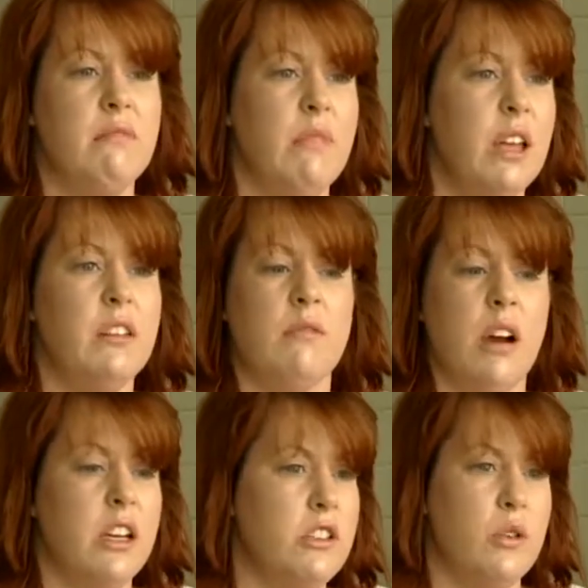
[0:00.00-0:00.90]
make the
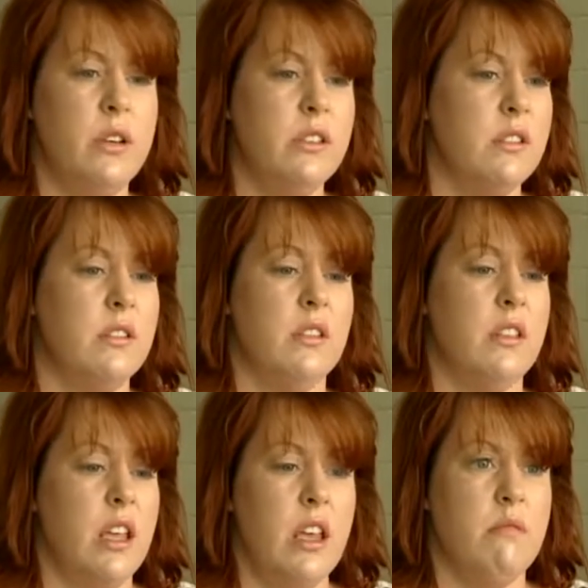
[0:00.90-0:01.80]
right choices, and
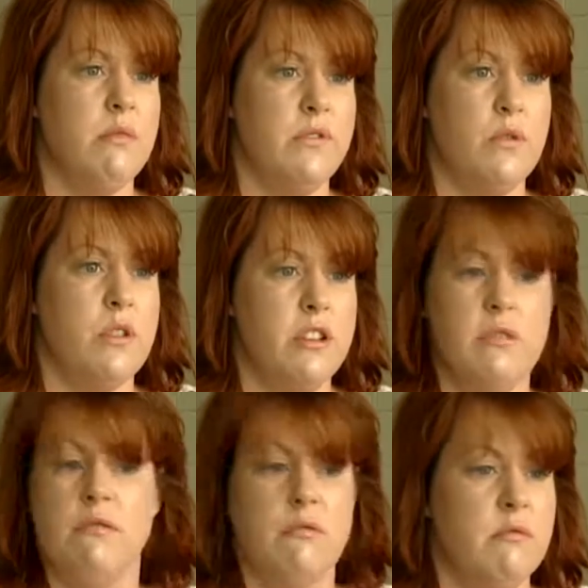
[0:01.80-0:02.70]
think before
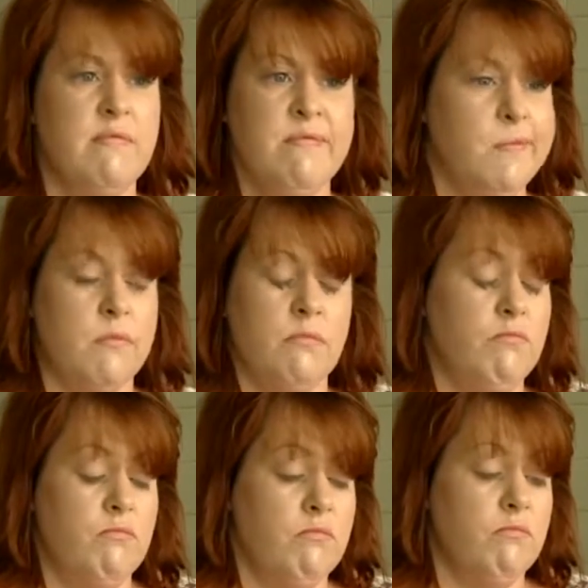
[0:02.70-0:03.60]
you,
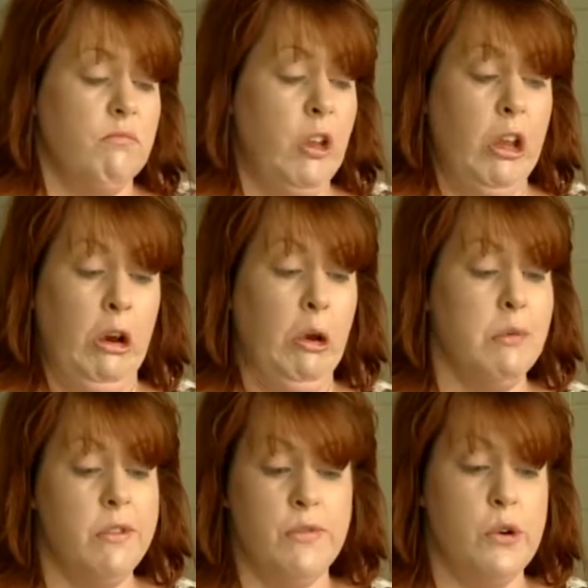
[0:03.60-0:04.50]
you know,
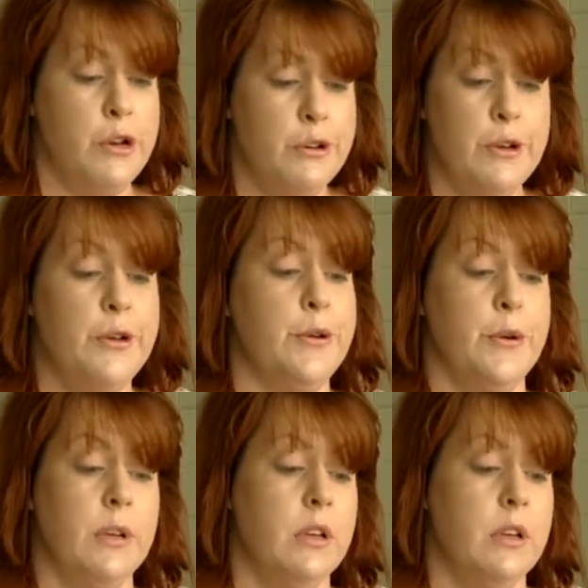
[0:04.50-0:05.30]
before you do.